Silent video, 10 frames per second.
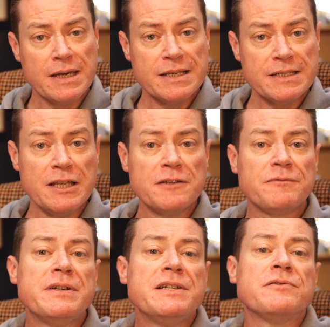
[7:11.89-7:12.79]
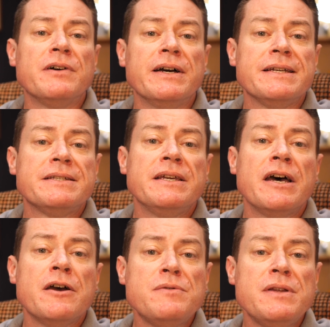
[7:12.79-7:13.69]
Since freeze drying is the
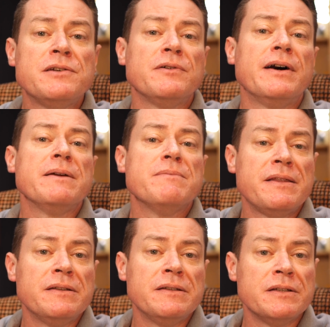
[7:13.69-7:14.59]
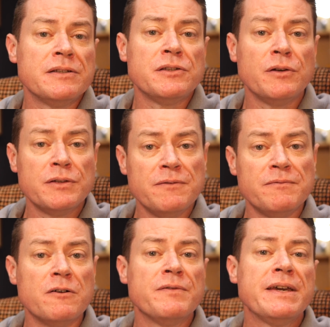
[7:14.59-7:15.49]
only drying method that does not
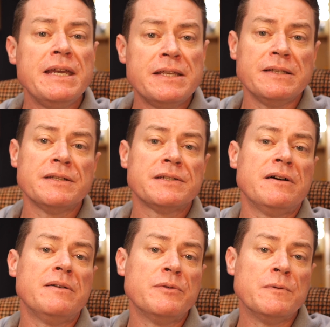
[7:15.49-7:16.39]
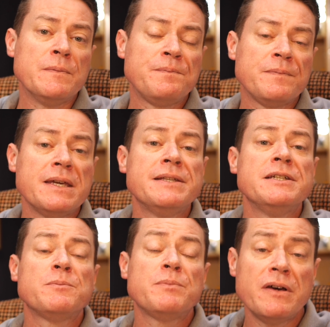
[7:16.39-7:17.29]
involve heating the sample, it
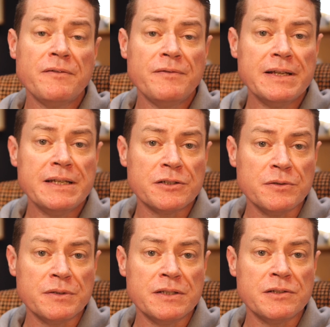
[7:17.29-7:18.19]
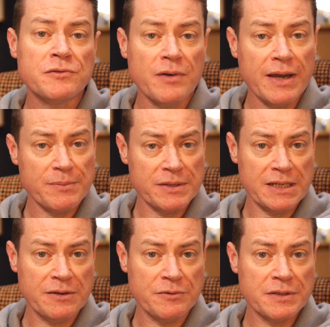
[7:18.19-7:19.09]
is perfectly suited to drying
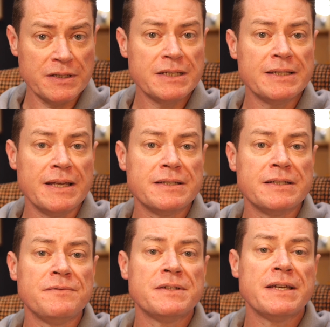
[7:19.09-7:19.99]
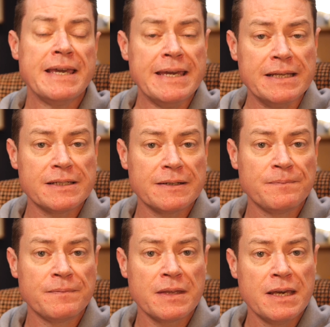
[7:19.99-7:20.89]
materials that are sensitive to heat,
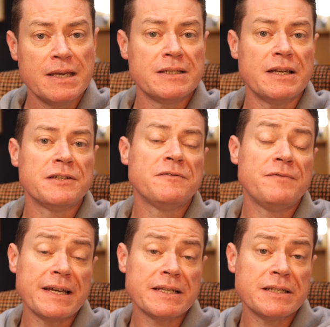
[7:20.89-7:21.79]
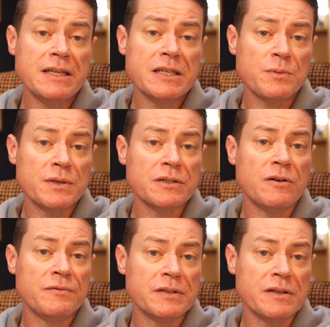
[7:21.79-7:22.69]
such as vaccines, which are
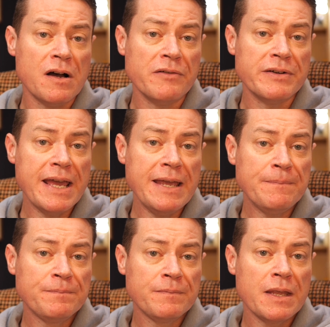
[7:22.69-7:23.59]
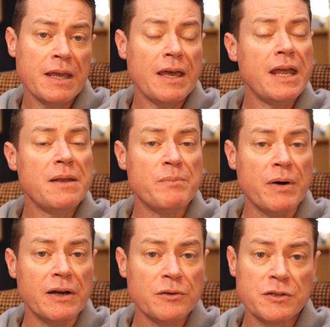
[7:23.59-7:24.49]
often RNA, and
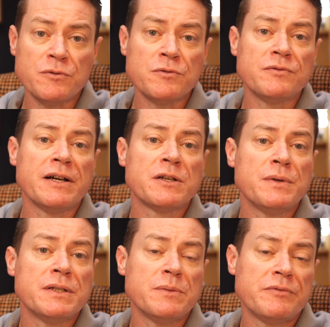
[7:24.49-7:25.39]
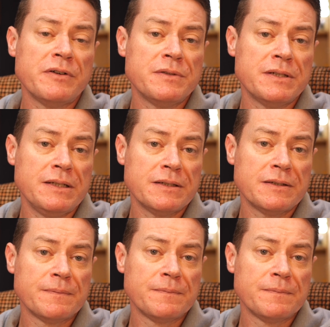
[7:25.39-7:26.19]
biological drugs, which are proteins.